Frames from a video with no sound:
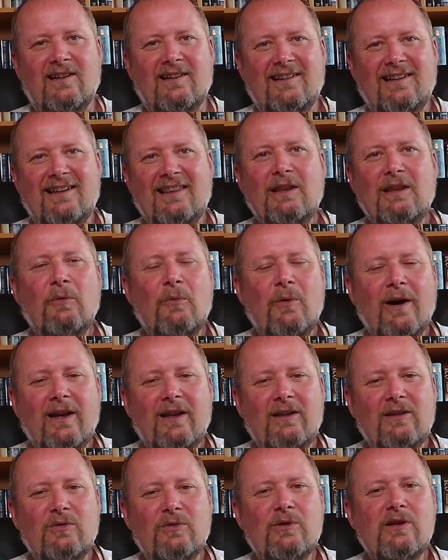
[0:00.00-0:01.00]
in the
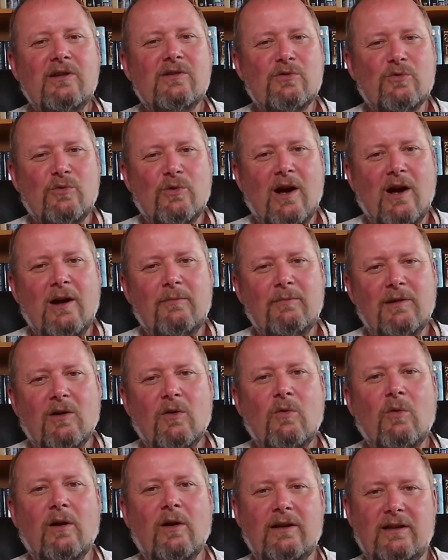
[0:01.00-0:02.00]
way to describe the
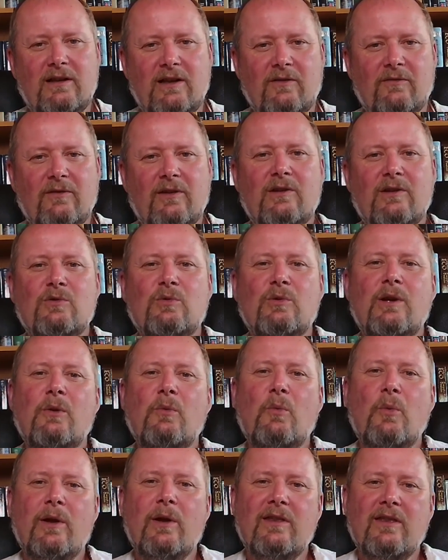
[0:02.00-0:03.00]
quality of the tree
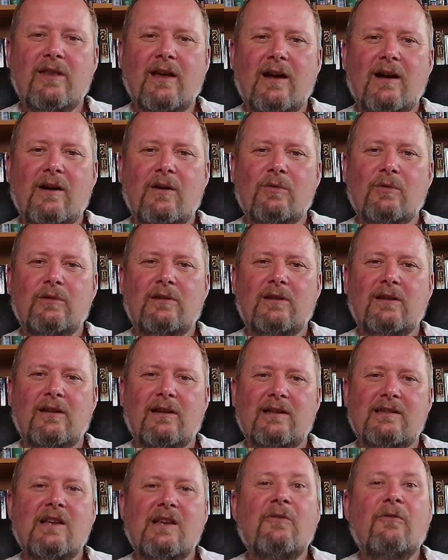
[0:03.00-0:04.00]
without,
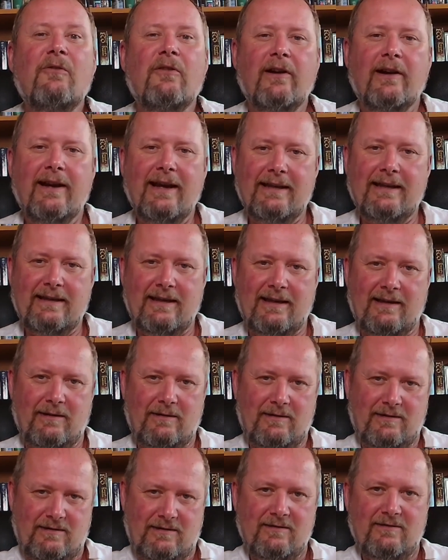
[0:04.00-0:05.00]
let's say, forgetting
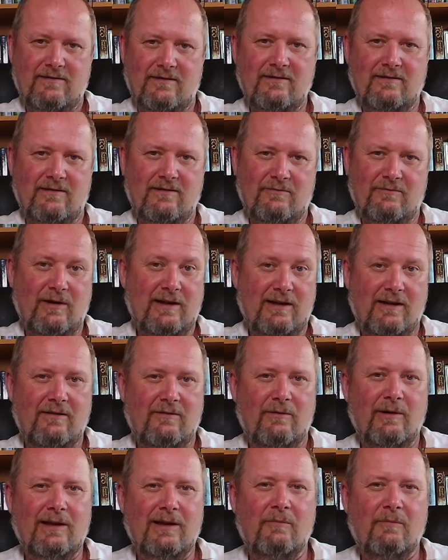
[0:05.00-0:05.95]
one